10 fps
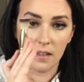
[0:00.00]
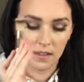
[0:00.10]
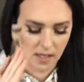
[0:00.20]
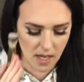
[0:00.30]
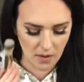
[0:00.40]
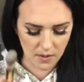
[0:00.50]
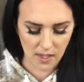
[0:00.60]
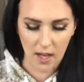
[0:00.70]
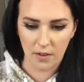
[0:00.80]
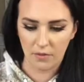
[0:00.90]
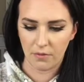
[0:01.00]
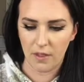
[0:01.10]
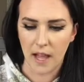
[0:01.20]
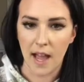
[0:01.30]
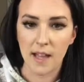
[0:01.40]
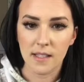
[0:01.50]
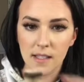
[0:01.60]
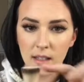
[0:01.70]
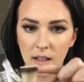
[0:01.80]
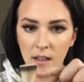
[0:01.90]
see how it's kind of flat?
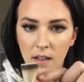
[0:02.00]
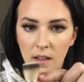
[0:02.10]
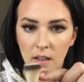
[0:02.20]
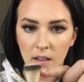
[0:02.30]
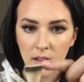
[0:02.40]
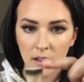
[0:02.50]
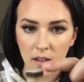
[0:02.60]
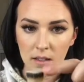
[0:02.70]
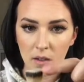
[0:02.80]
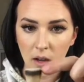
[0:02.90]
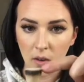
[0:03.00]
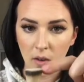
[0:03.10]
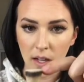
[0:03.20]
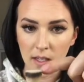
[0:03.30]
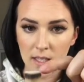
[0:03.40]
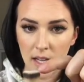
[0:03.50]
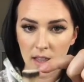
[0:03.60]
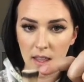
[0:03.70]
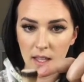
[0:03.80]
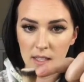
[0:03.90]
So I'll go ahead and
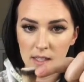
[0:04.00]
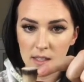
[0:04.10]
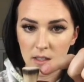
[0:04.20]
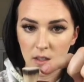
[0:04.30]
take this